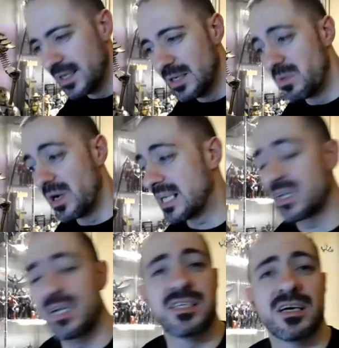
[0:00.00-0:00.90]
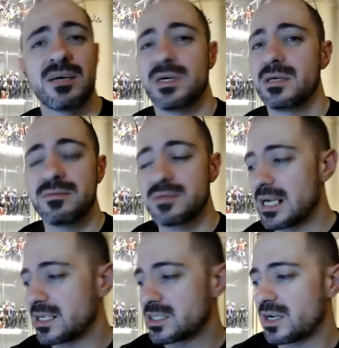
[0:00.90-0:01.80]
But exciting time, man. Dead
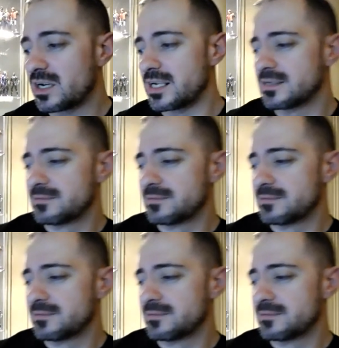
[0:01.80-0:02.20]
excited.